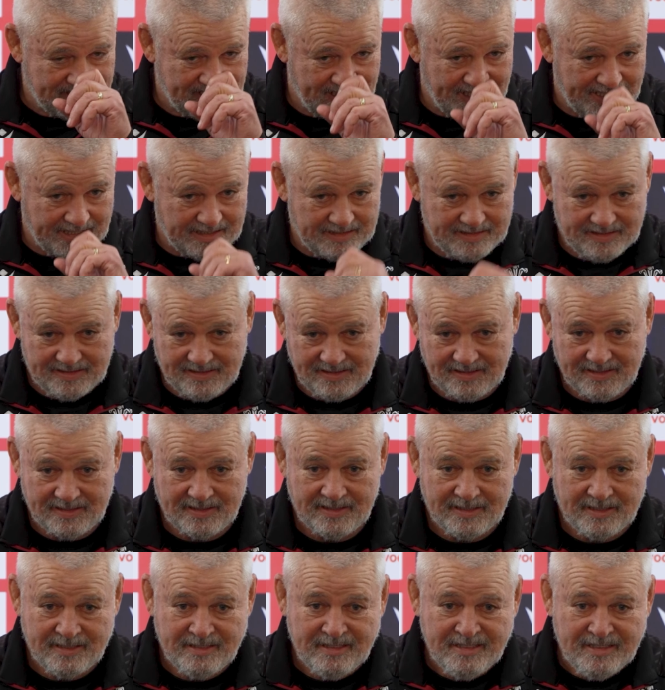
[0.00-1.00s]
saying,
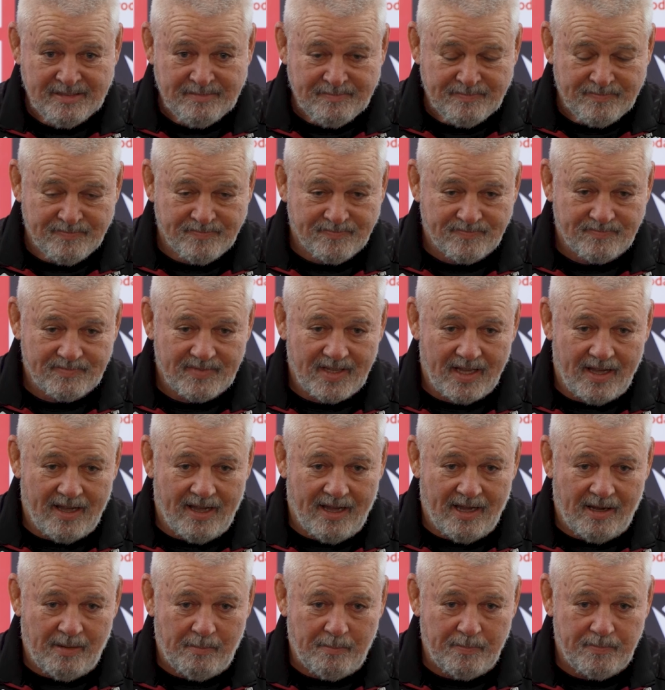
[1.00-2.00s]

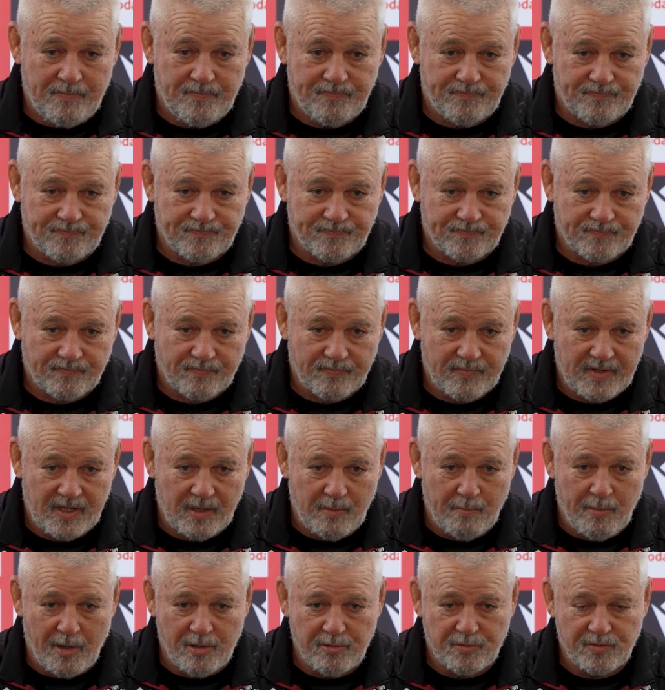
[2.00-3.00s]
um, you
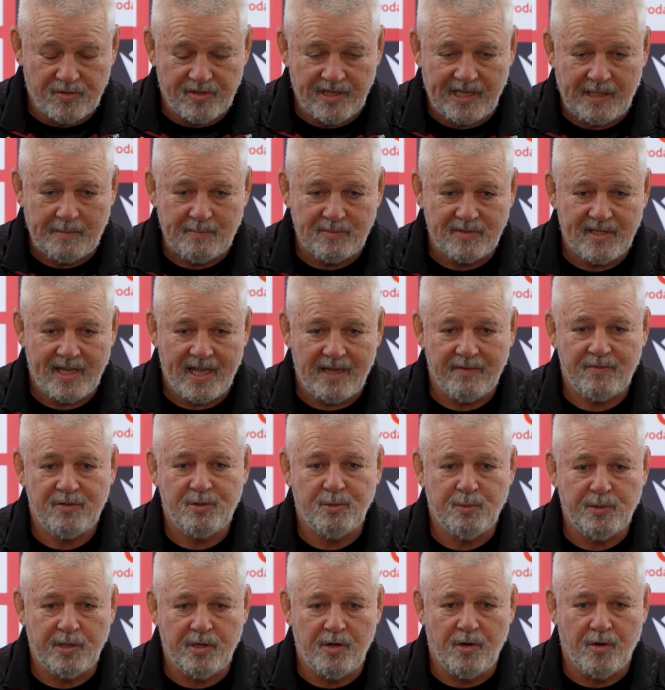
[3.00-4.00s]
know, both teams have
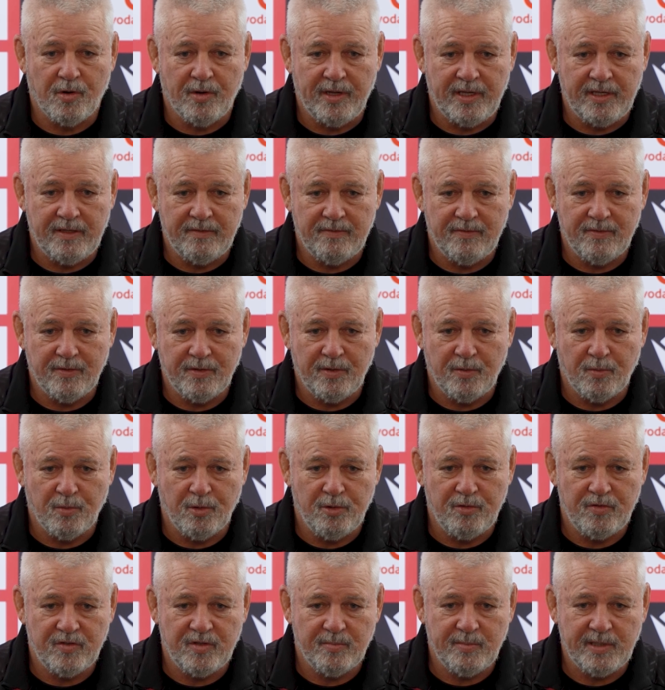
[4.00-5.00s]
to agree for the
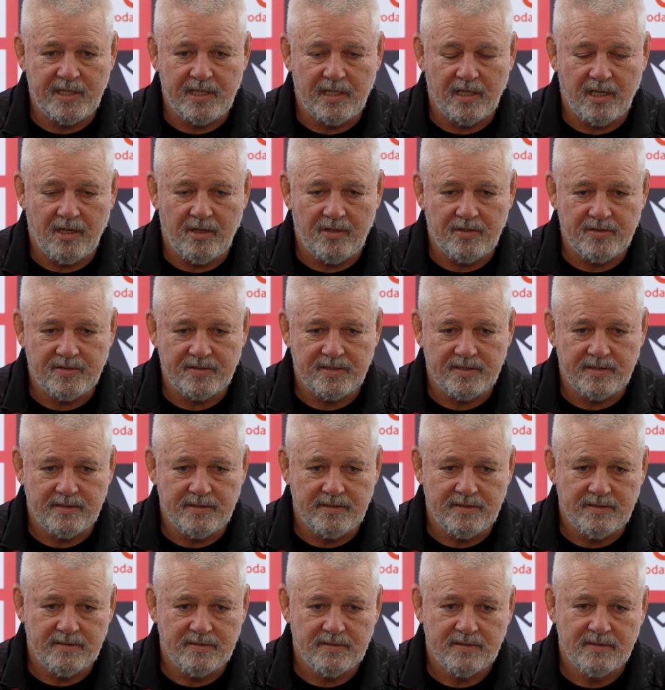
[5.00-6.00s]
roof to be closed,
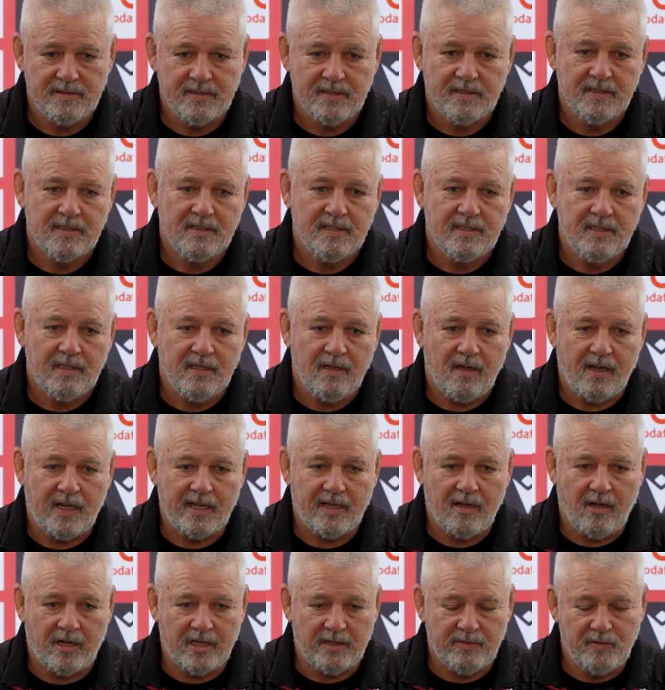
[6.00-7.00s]
and I
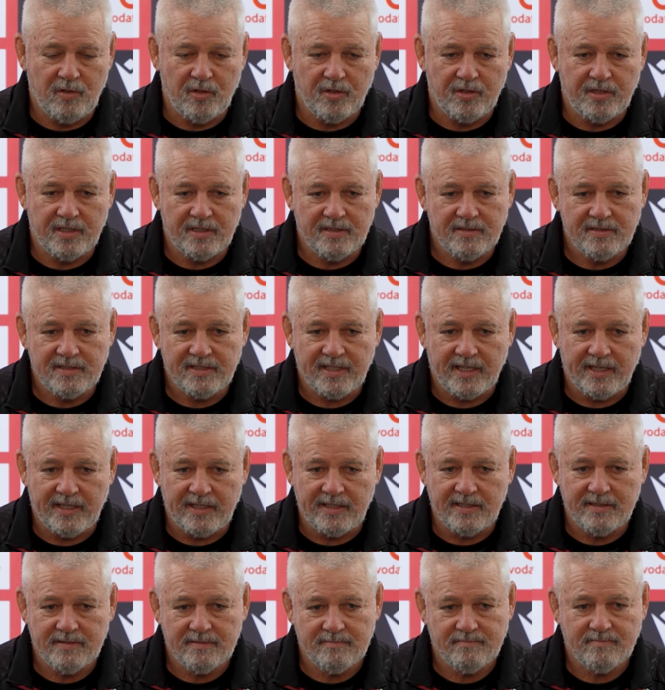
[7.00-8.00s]
kind of look at it and
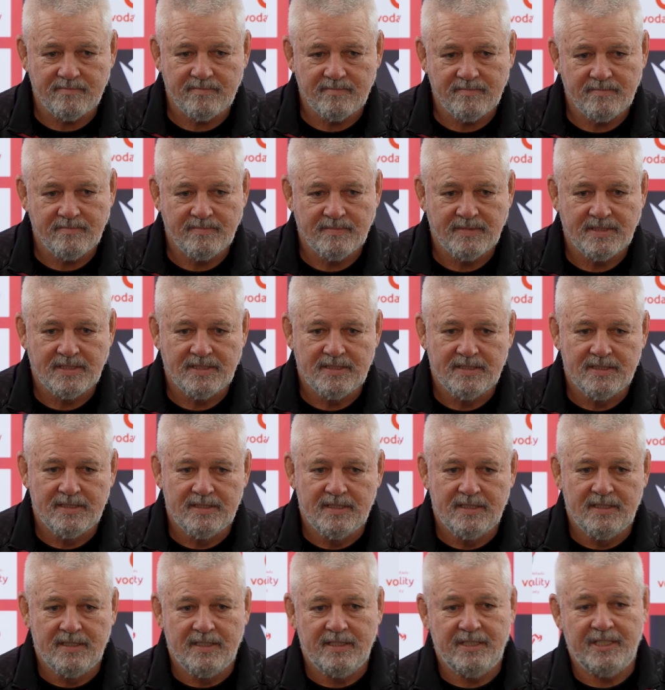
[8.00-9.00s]
say,
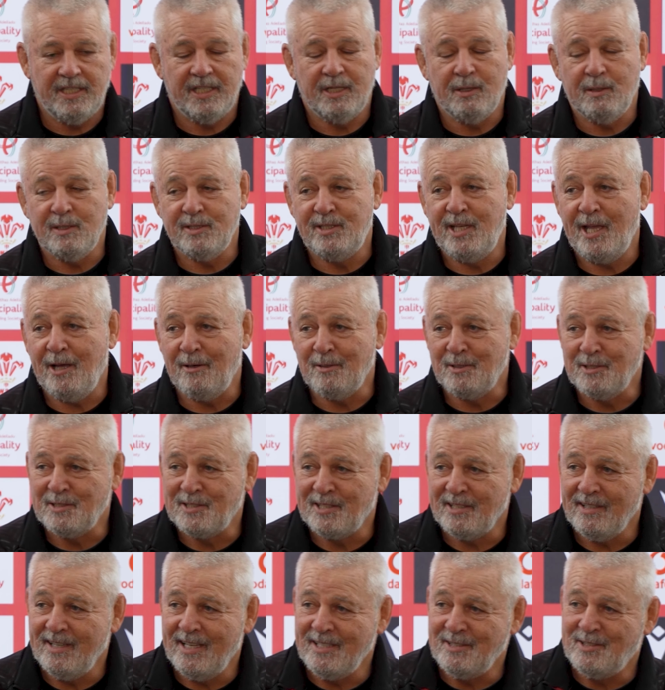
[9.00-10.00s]
you know, it's our
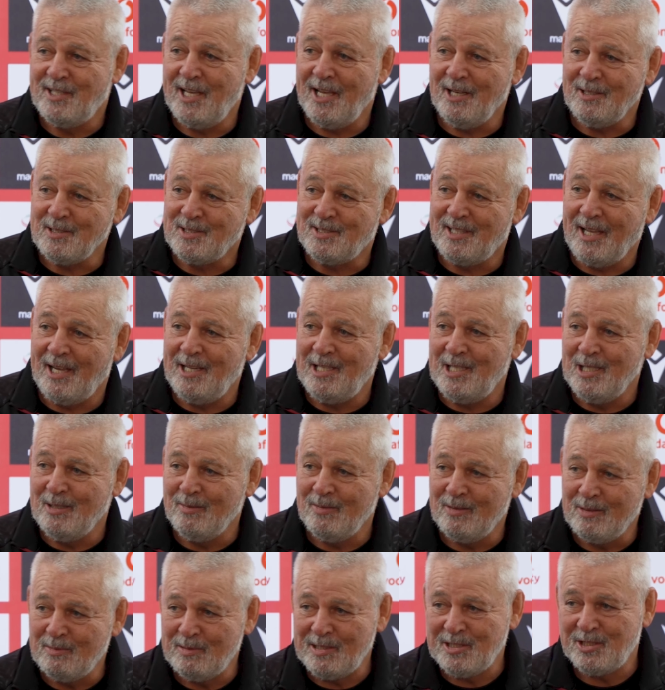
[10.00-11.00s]
it's our stadium,
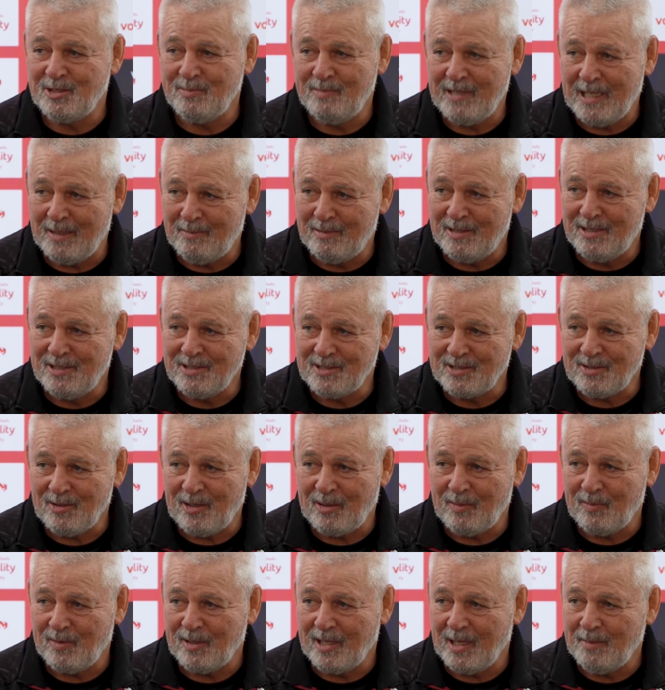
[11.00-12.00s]
and we should be able to
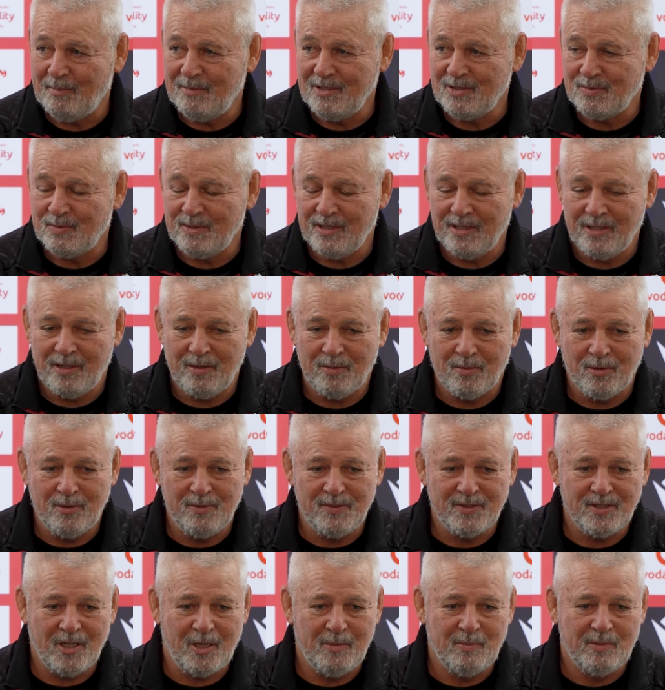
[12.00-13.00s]
decide what happens whether the
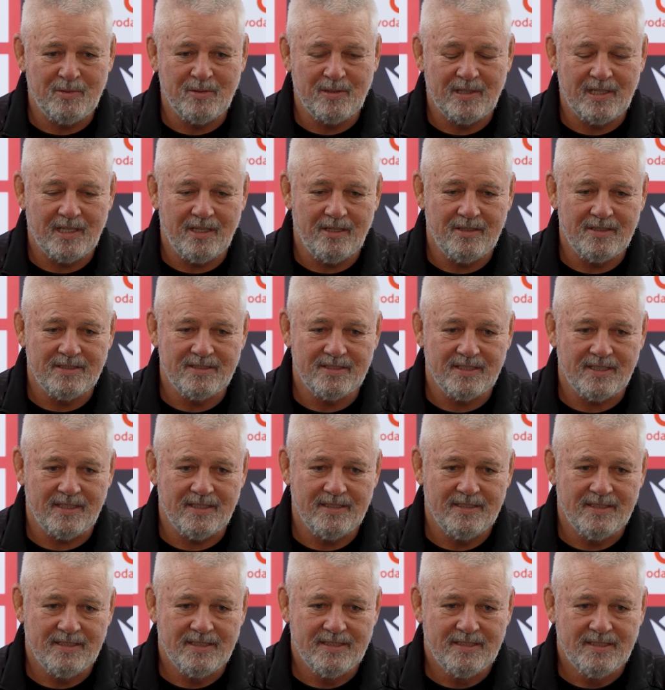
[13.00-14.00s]
roof's open or closed.
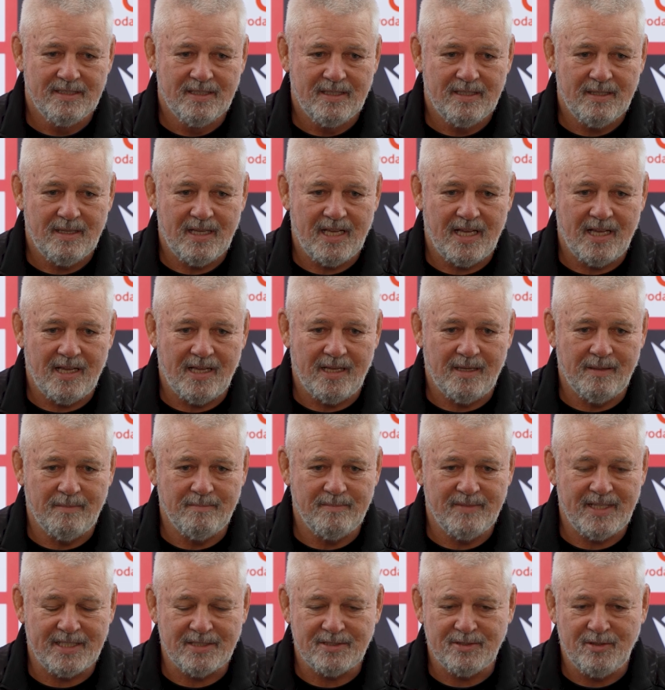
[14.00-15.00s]
So
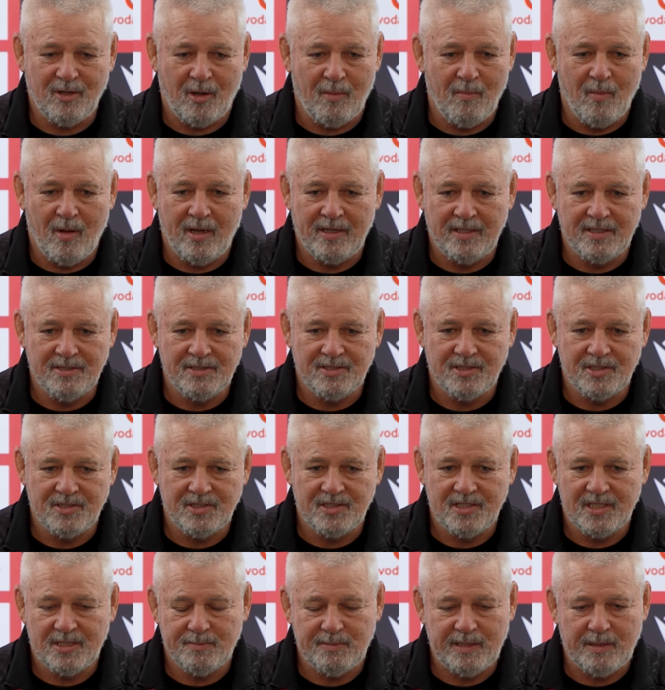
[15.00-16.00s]
um, that's not my
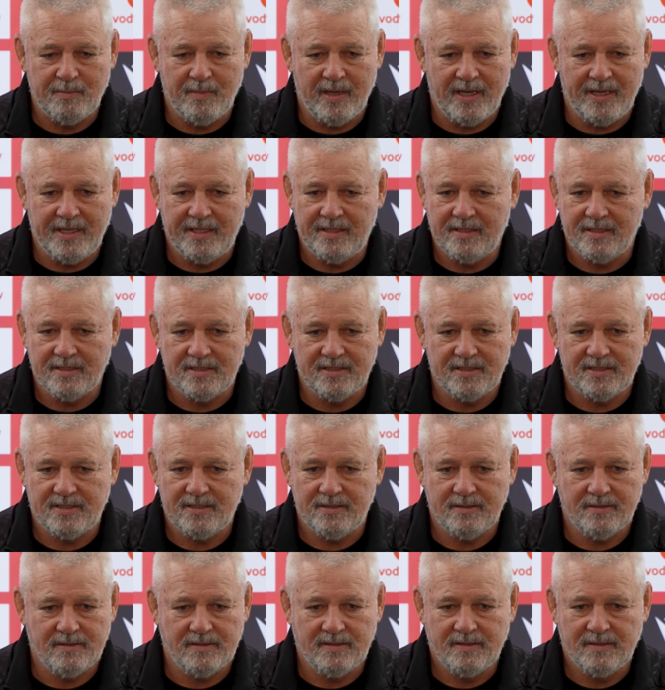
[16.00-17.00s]
decision to be made.
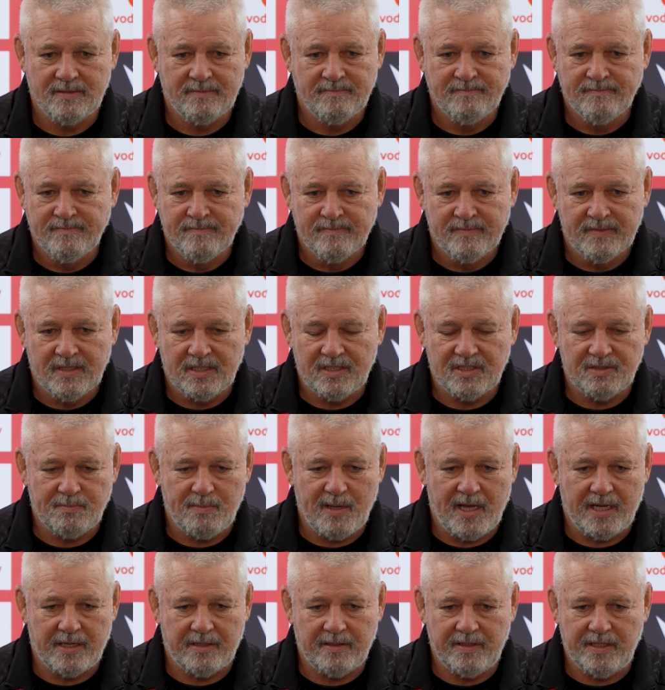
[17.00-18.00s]
It's it's
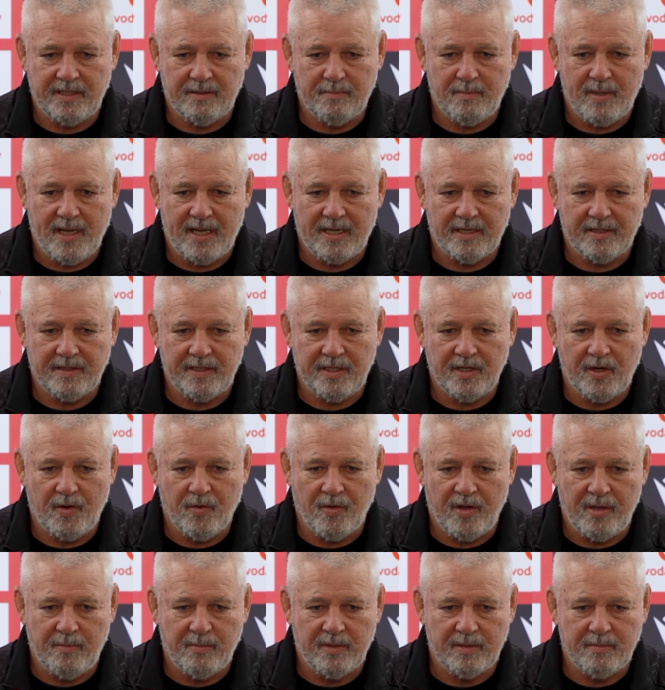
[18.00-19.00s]
part of the part of the
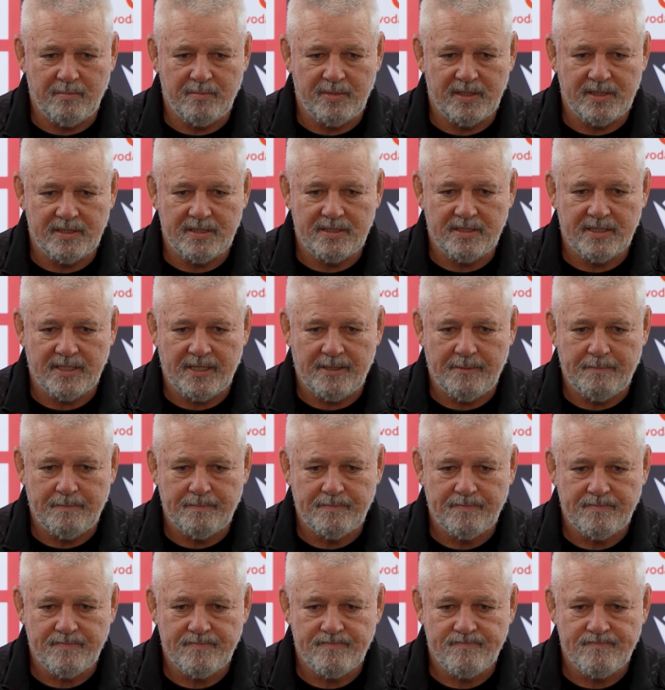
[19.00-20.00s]
agreement, but um,